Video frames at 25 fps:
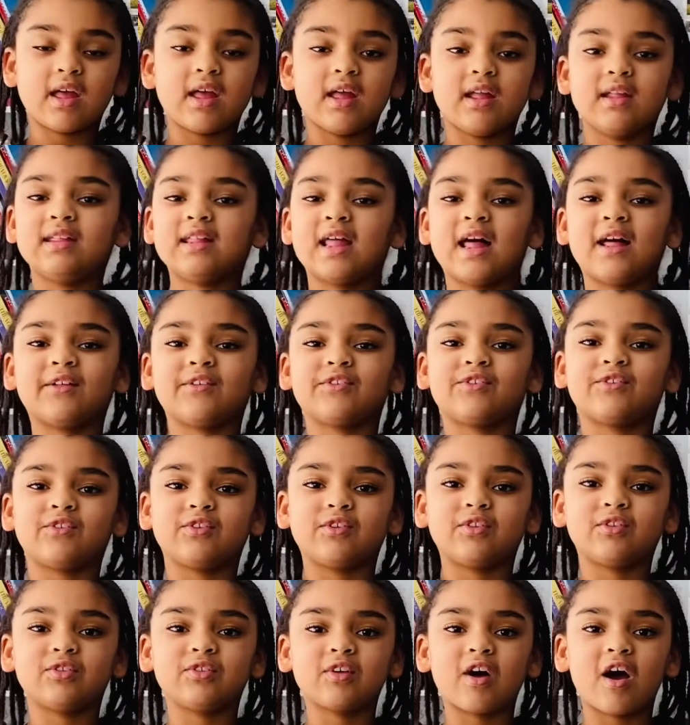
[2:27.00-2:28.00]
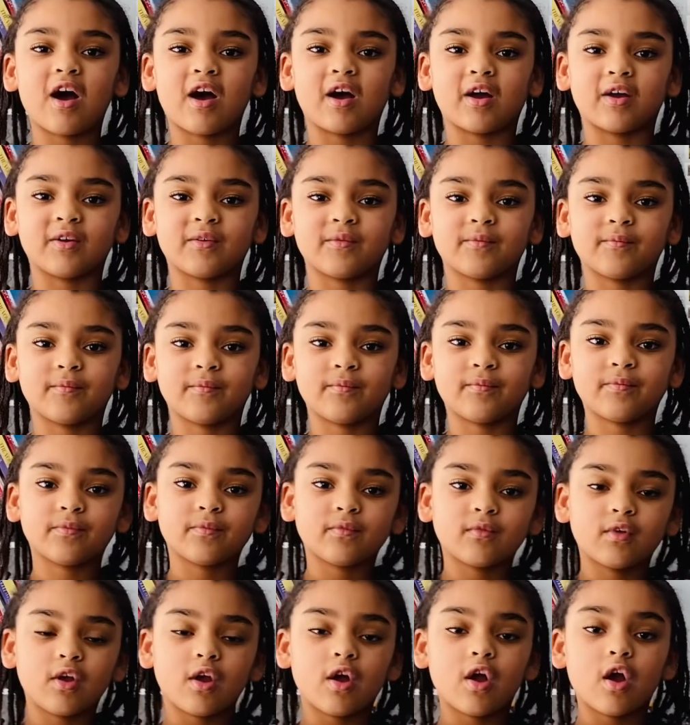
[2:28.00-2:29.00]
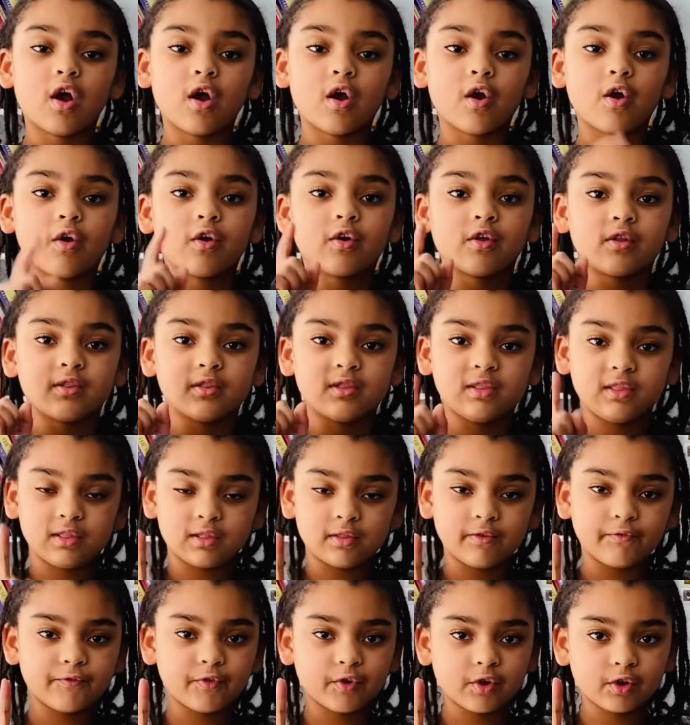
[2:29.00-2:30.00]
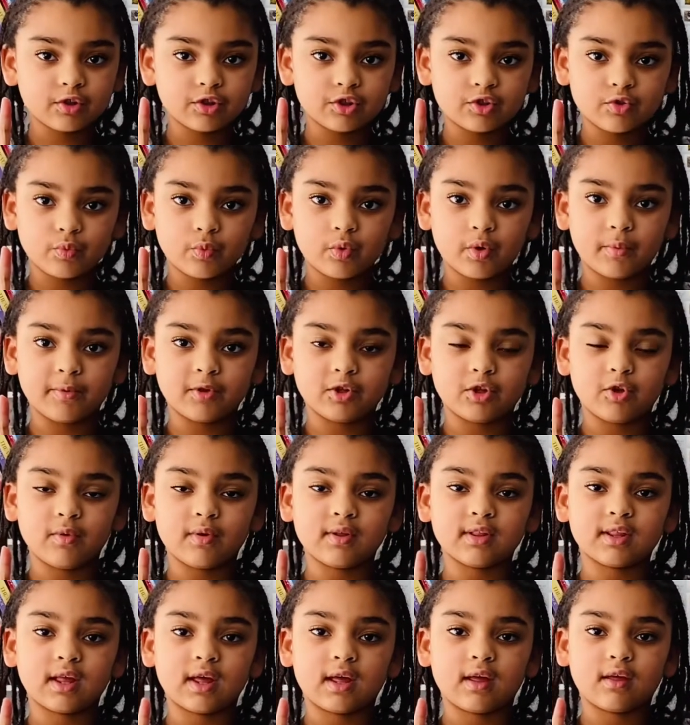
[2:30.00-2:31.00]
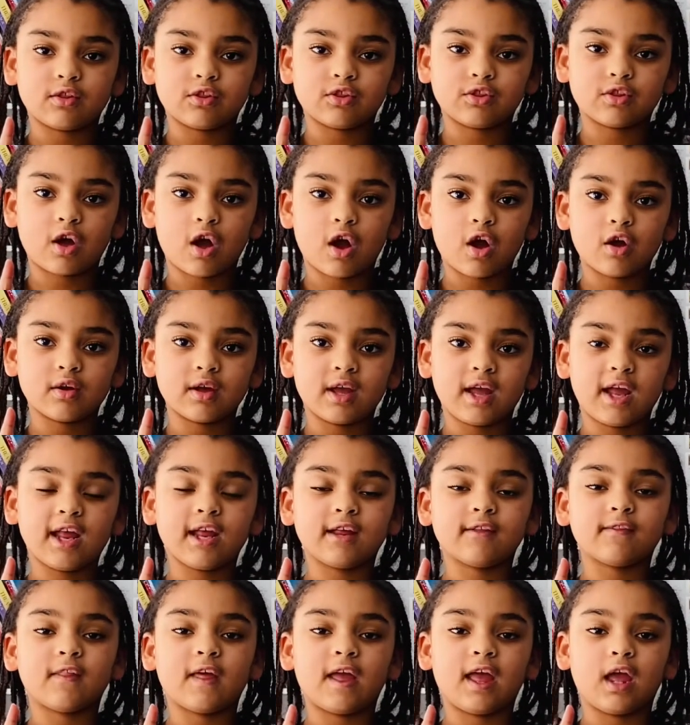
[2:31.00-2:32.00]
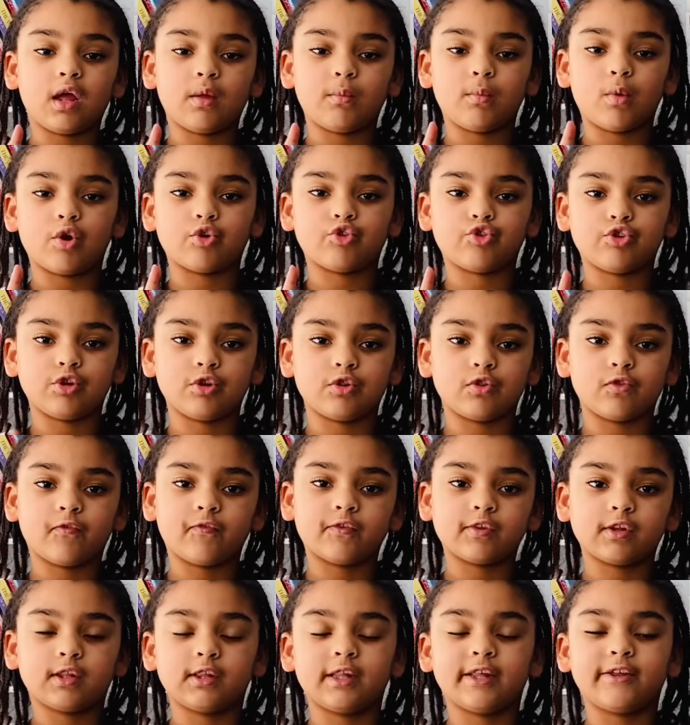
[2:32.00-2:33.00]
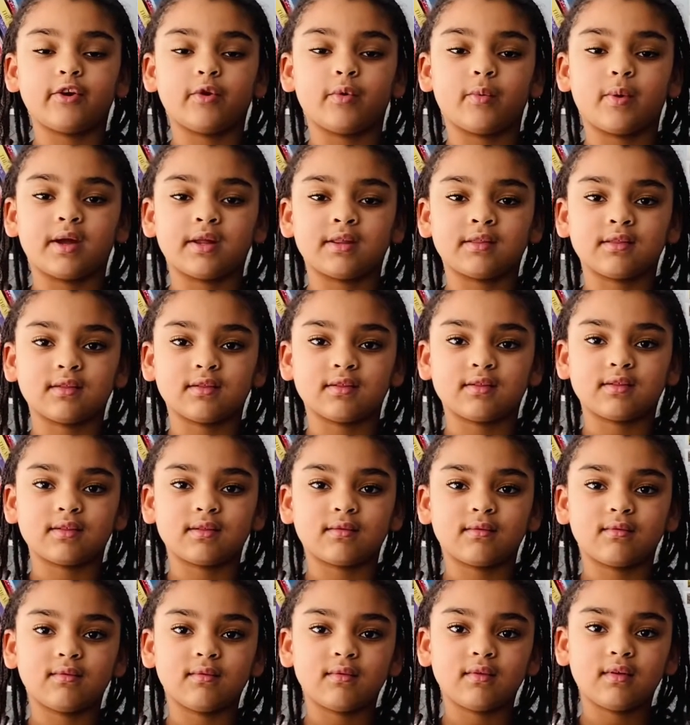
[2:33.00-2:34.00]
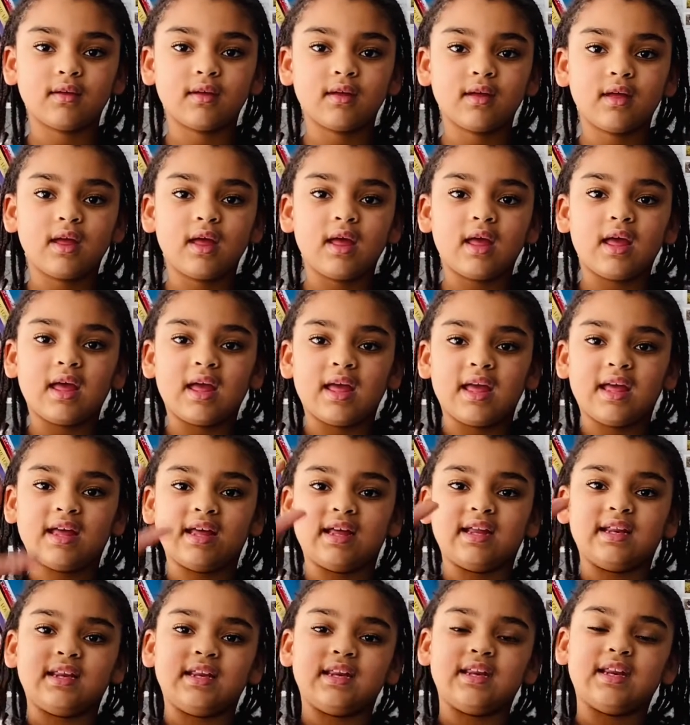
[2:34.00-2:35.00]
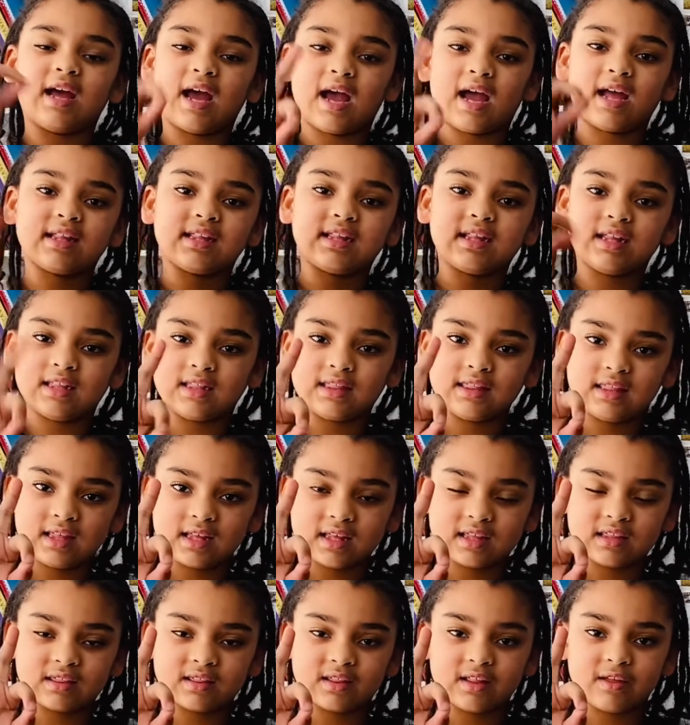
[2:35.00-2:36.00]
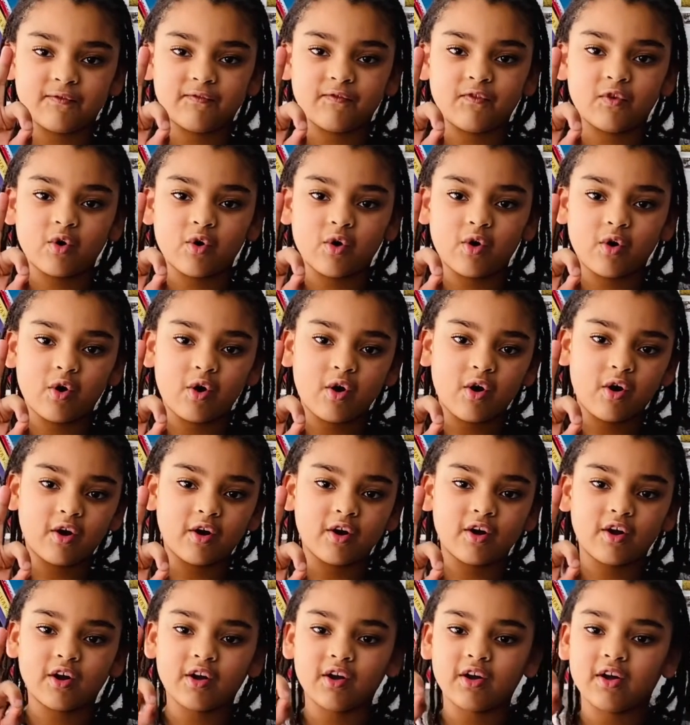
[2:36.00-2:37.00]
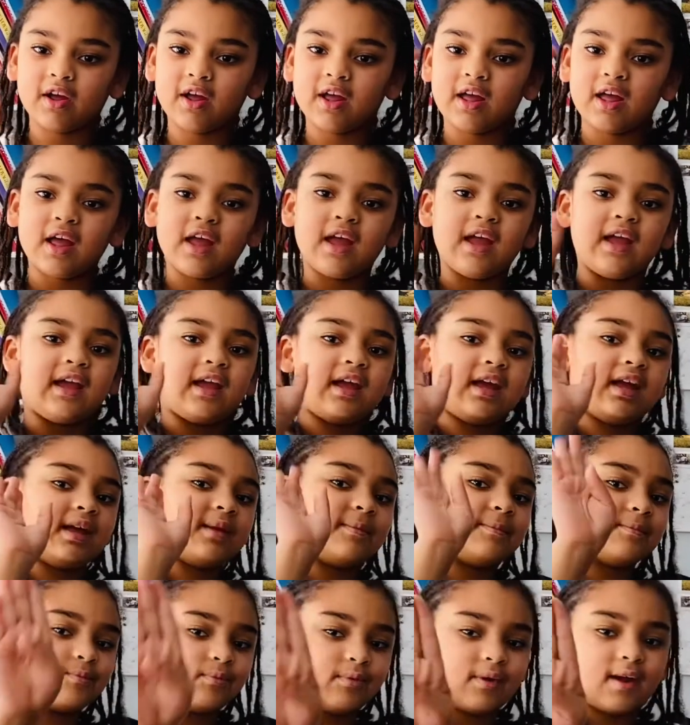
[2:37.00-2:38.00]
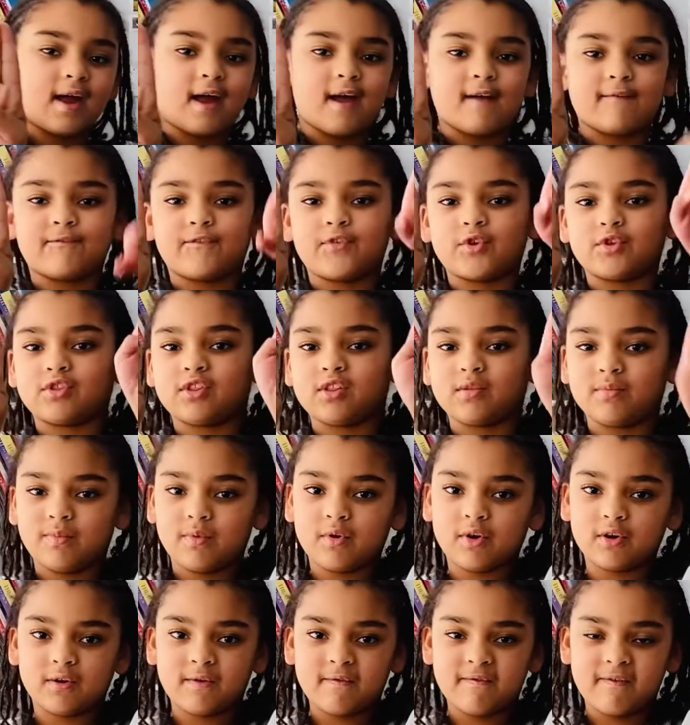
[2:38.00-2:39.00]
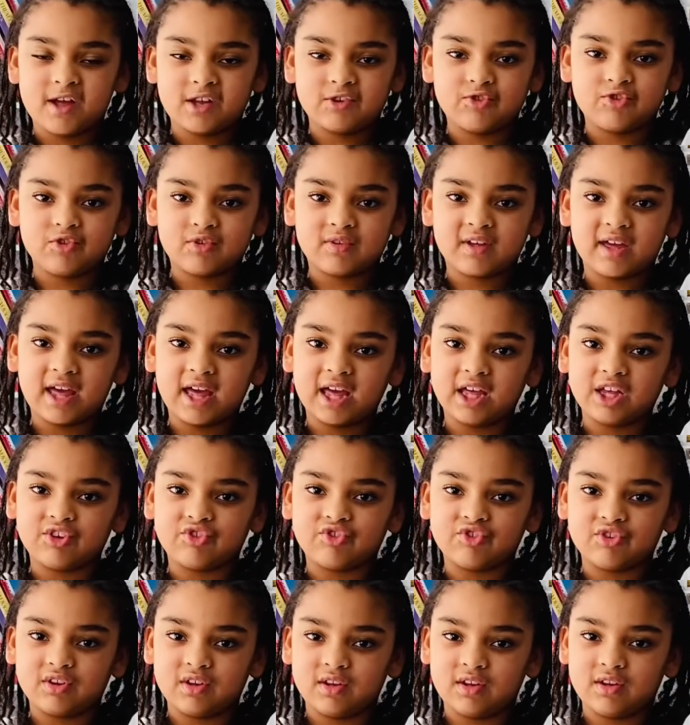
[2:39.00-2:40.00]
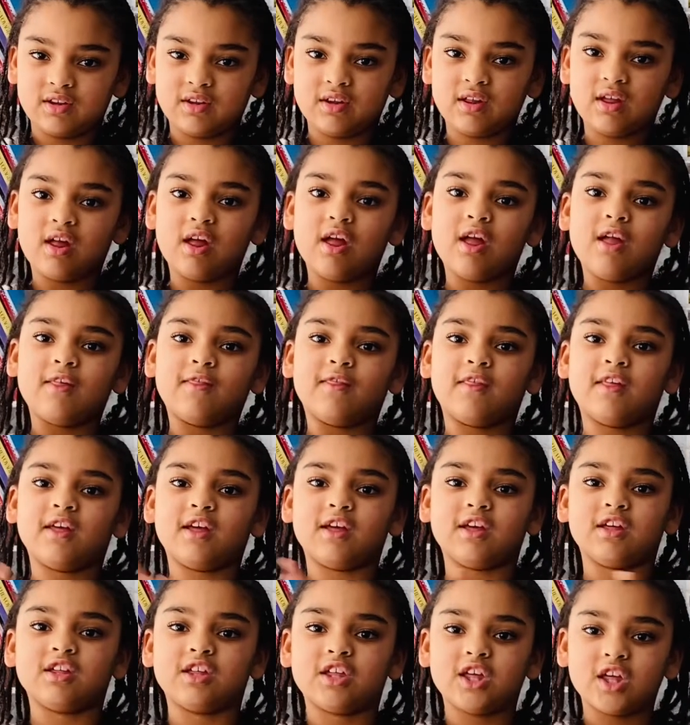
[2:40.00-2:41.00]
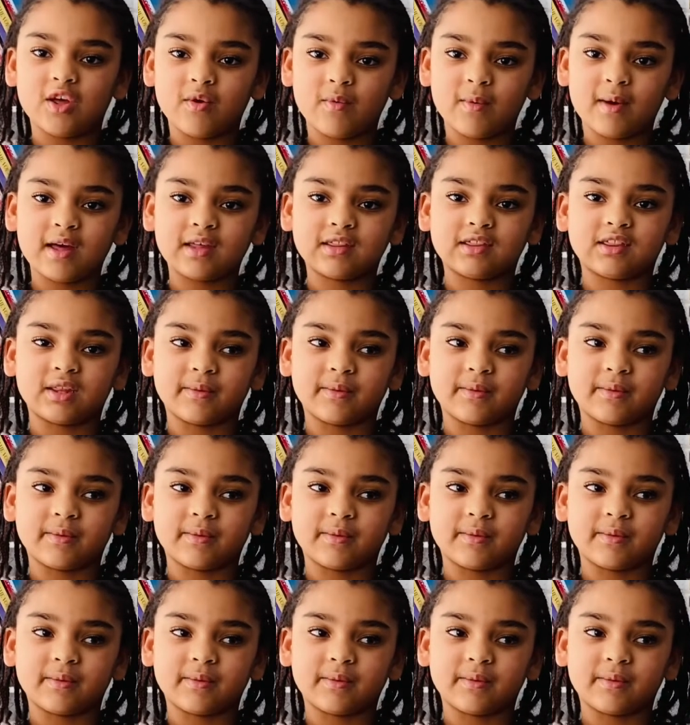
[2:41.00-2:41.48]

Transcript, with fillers: Now let's do the song. First, we'll be doing the song and the hand motions for the little ones. In 1964, in Brown versus Board of Education, the U.S.